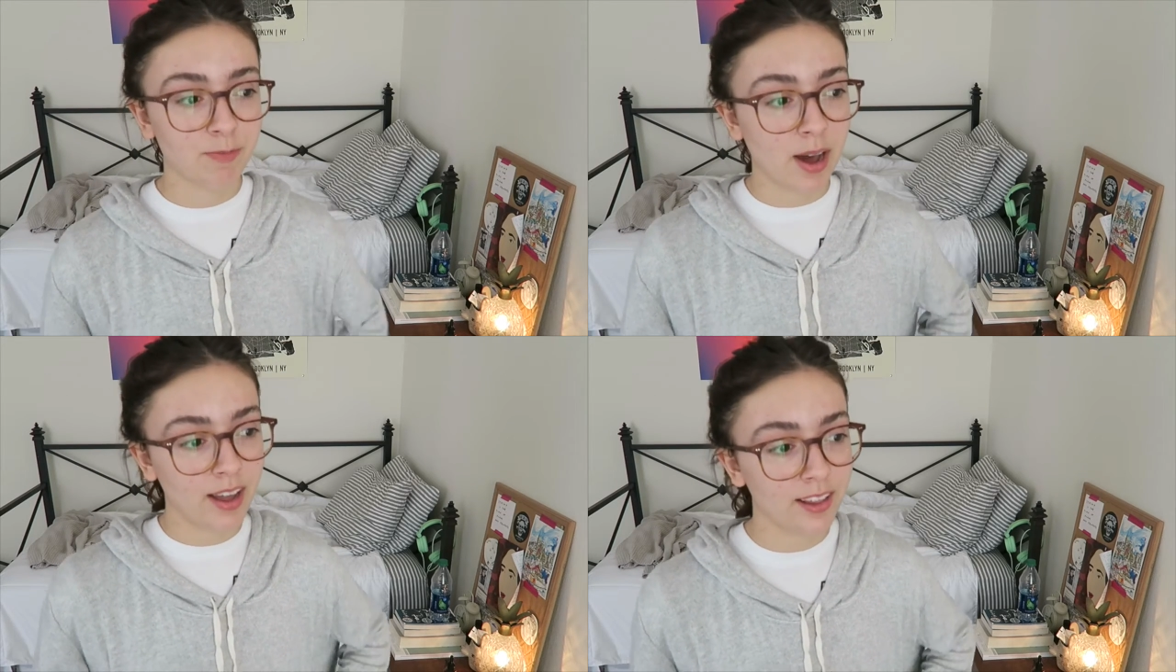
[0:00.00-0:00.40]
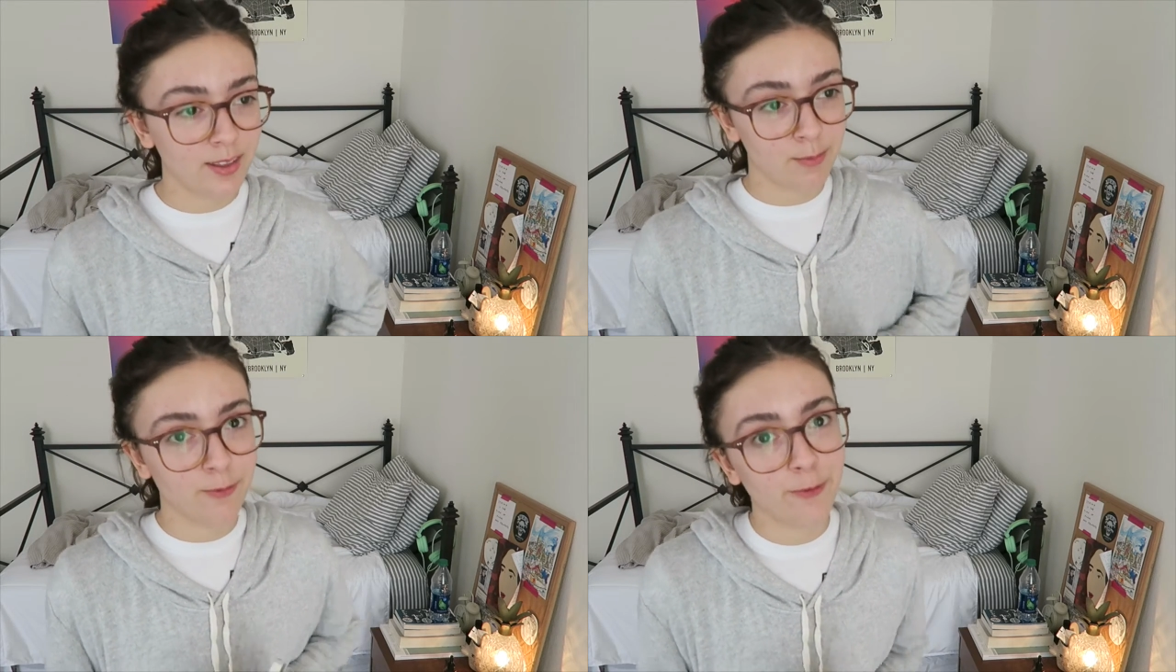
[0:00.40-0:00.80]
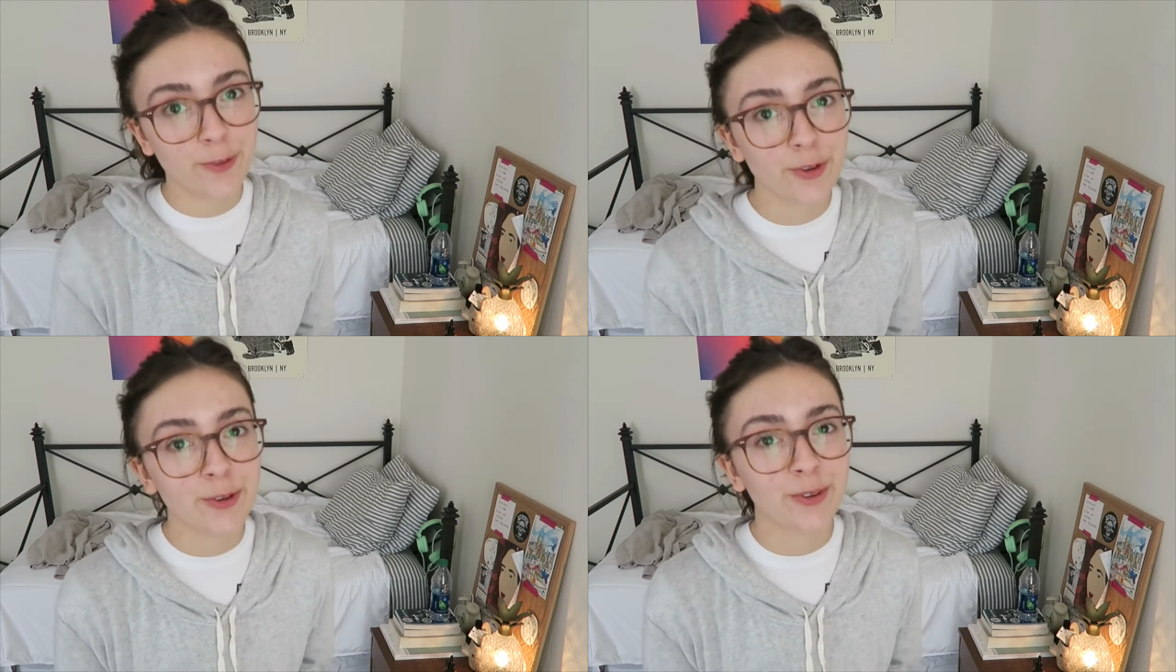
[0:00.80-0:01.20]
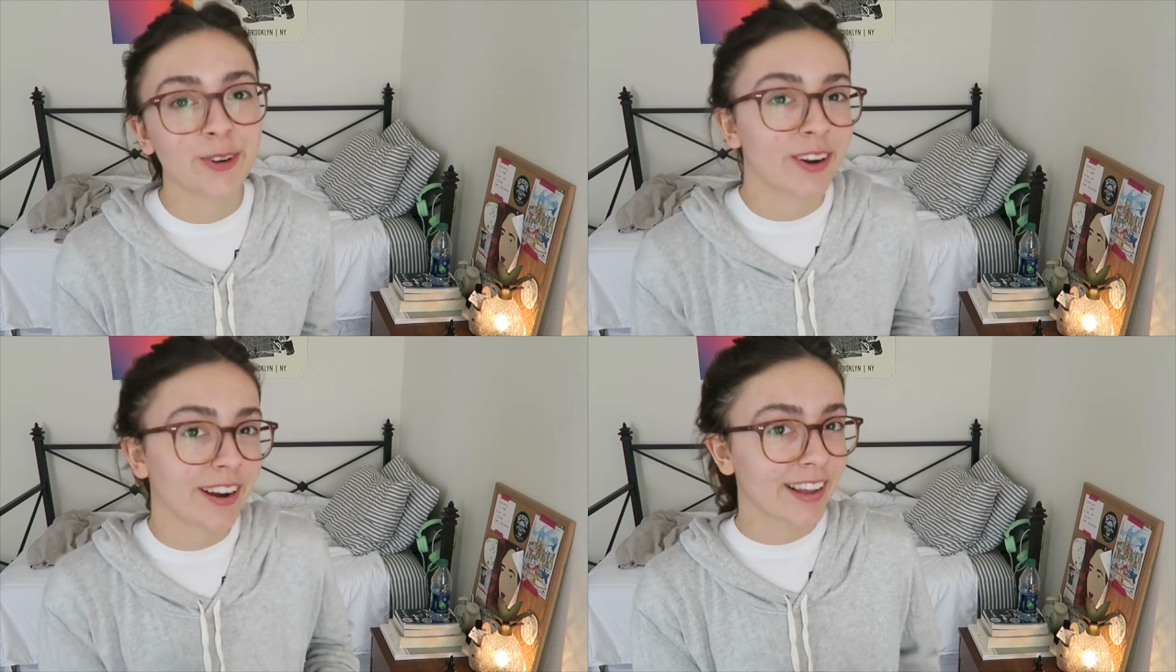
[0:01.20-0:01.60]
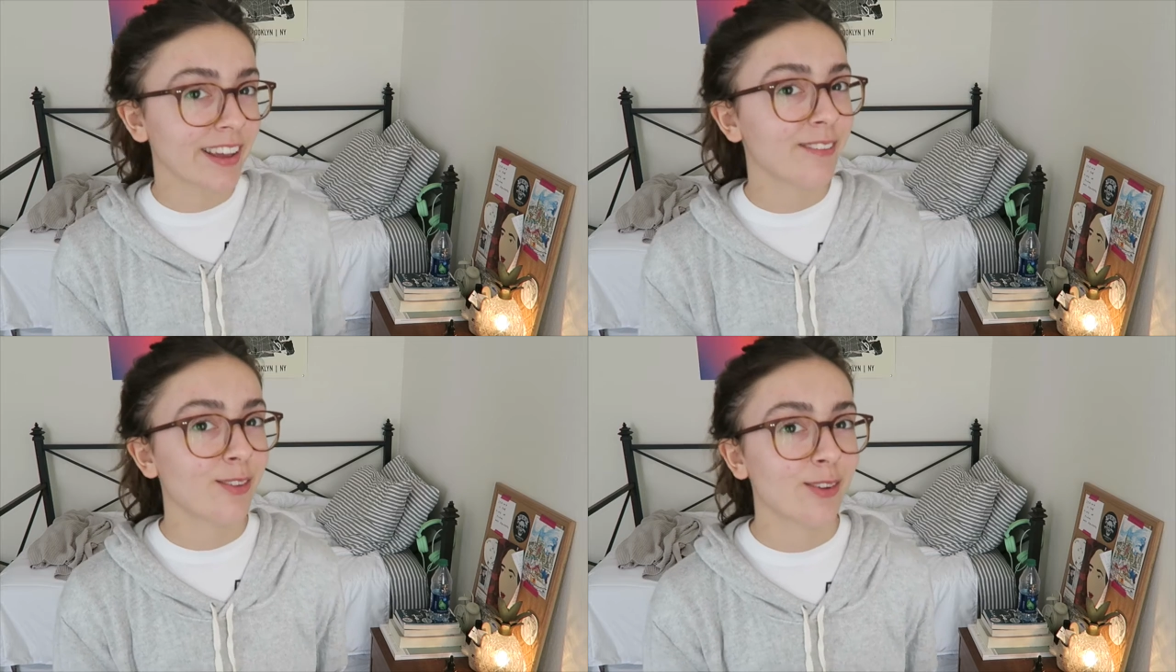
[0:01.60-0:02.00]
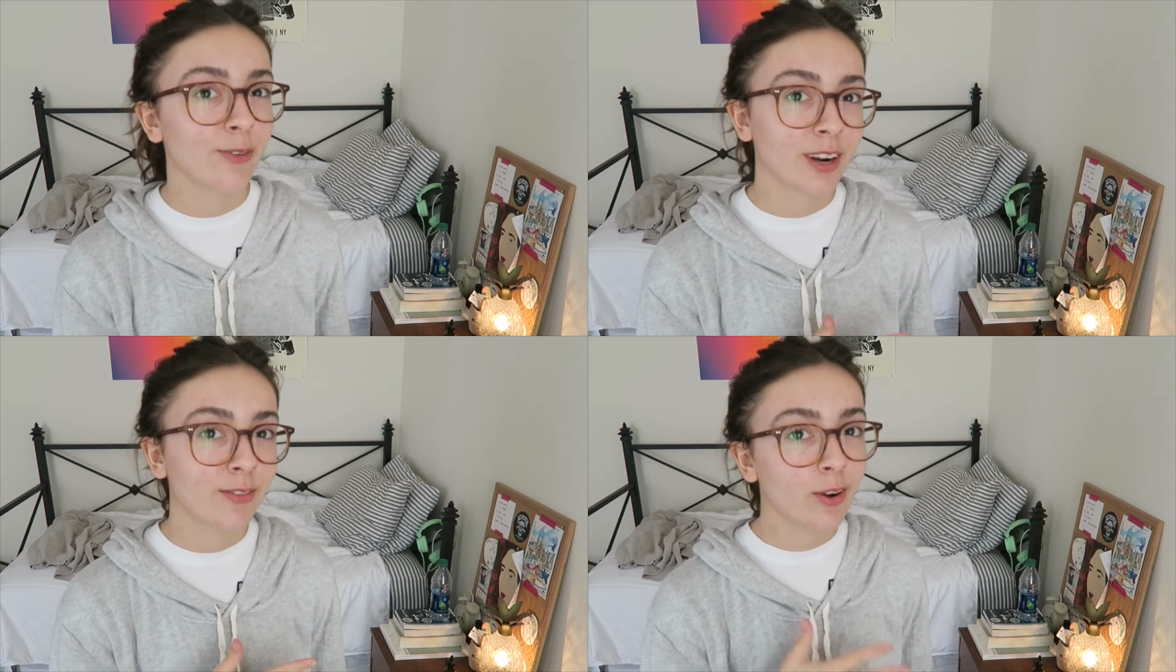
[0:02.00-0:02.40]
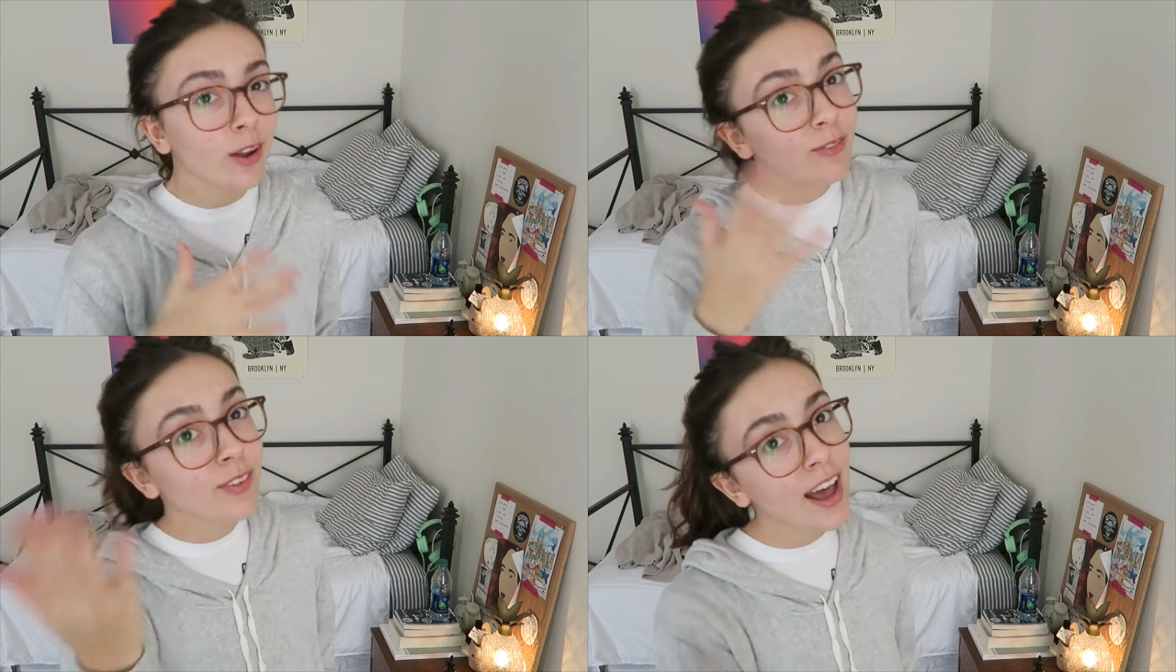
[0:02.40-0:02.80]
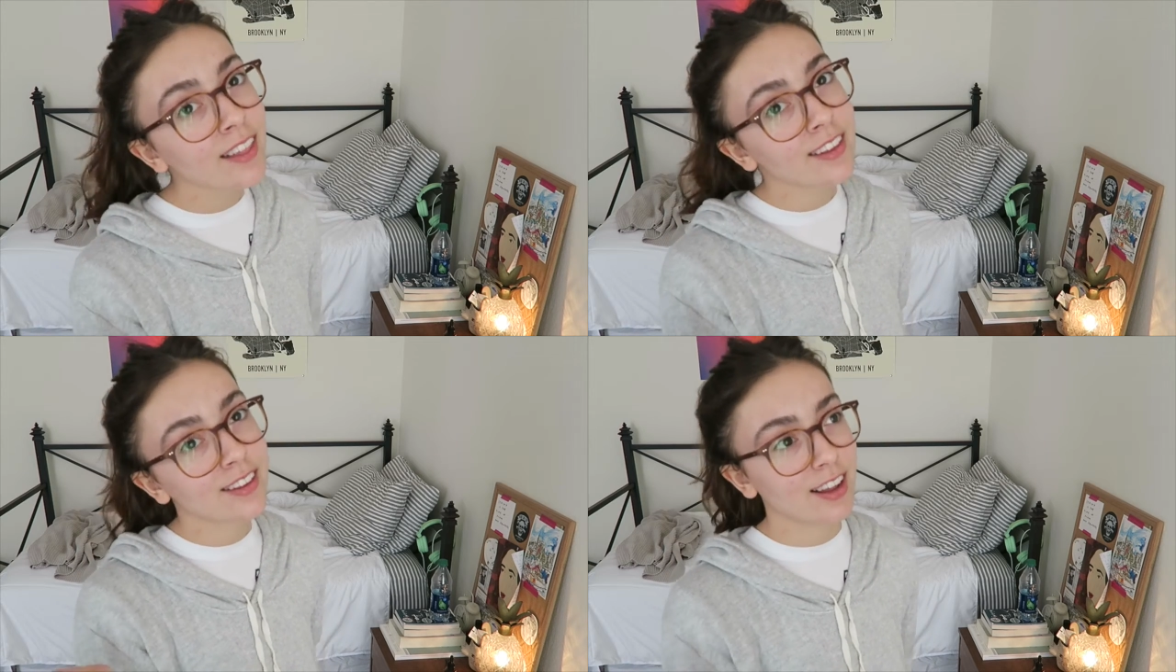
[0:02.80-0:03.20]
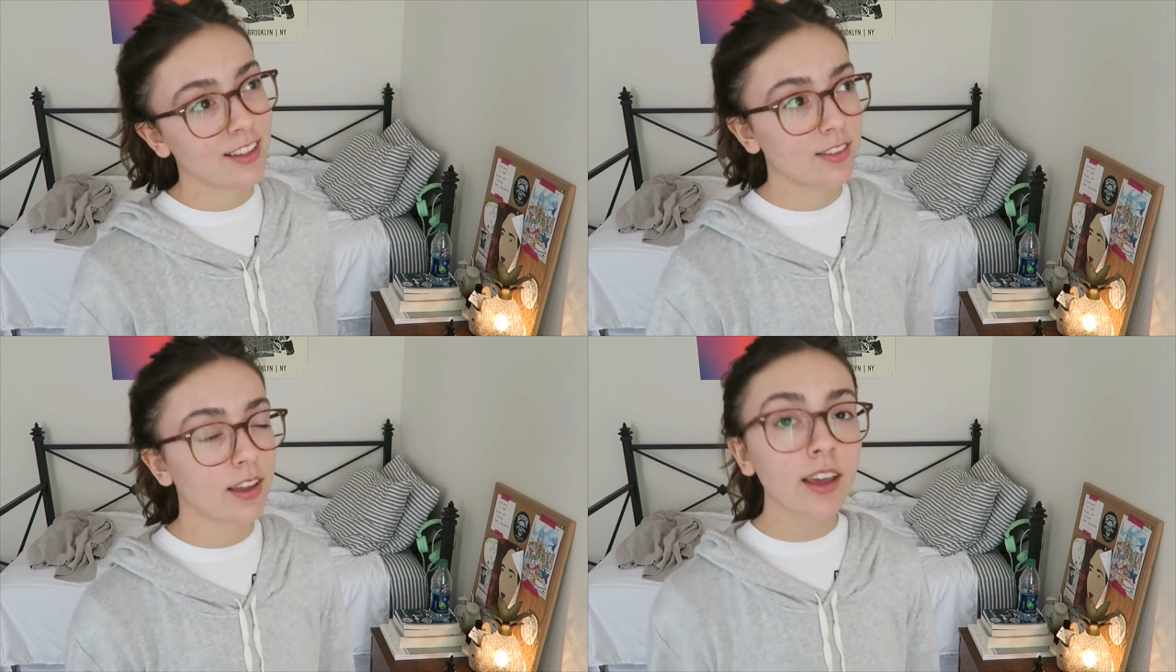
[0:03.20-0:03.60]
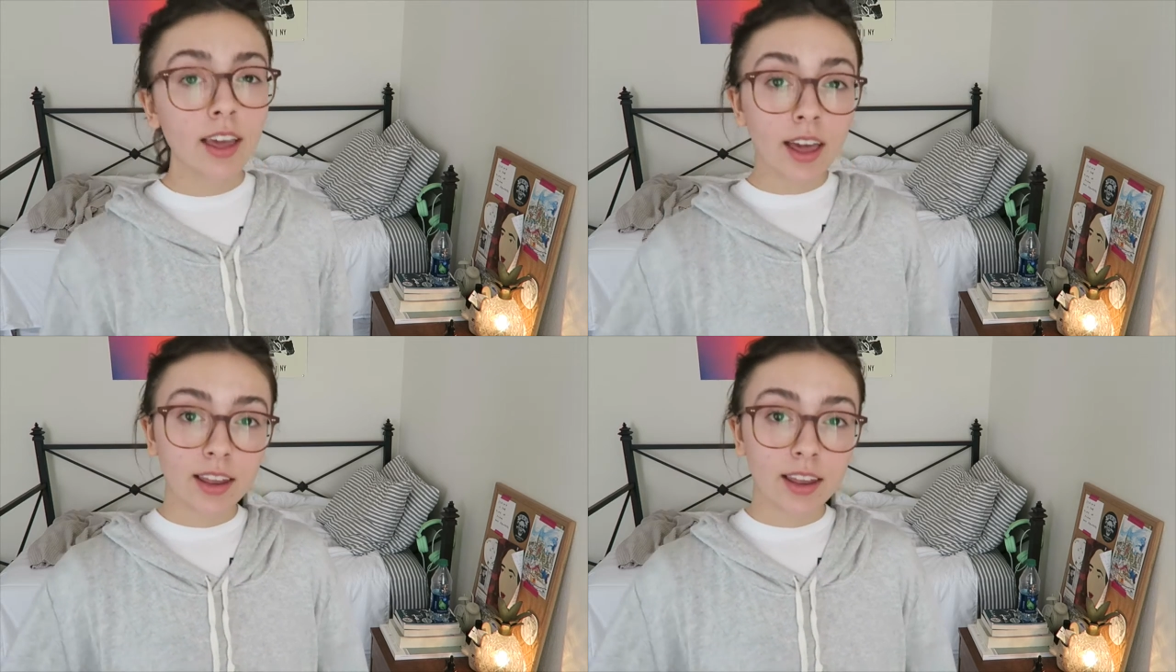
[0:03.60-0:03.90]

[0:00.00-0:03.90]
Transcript: buy them food or gifts or whatever on Valentine's Day.